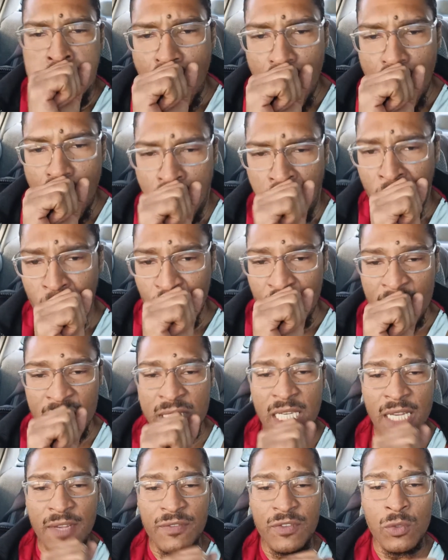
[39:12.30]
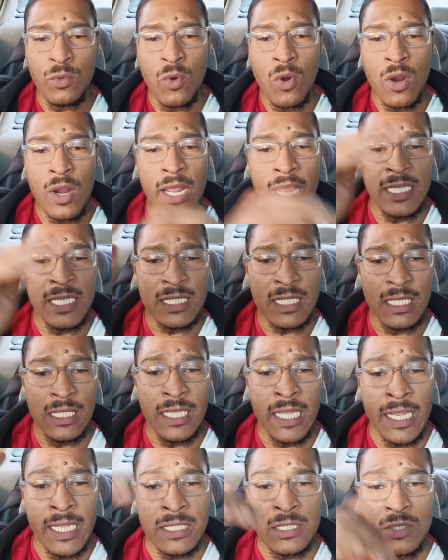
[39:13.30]
We'll see if the war
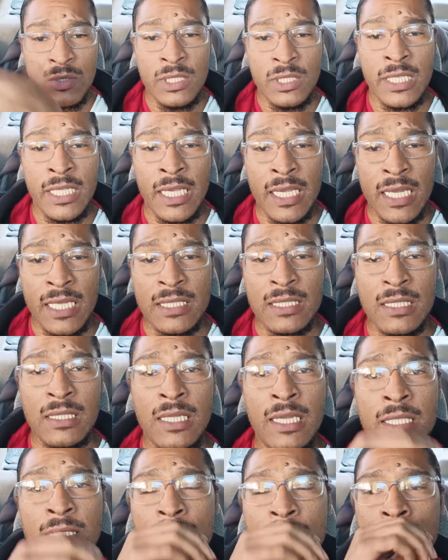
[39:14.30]
escalates or de-escalates.